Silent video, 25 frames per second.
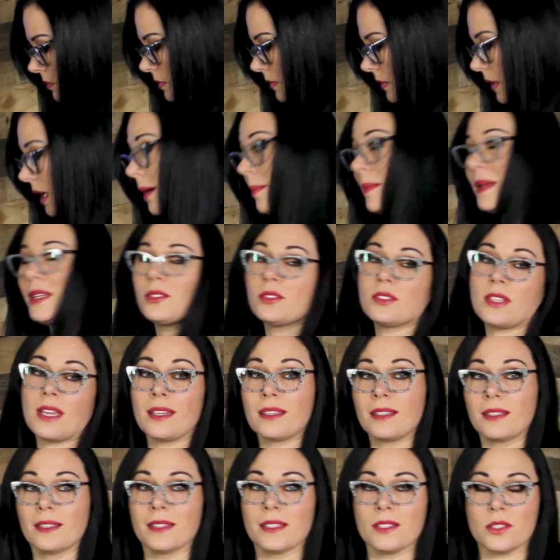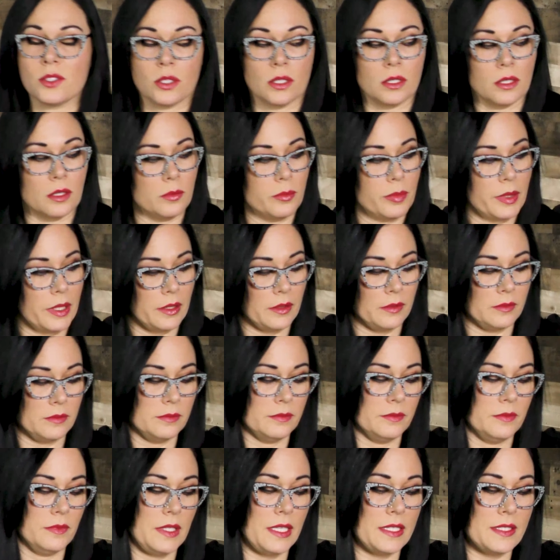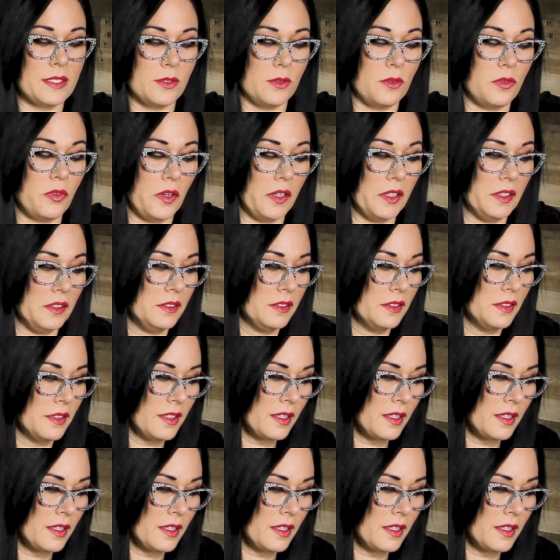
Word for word: I mean, technically she could, but that's no fun.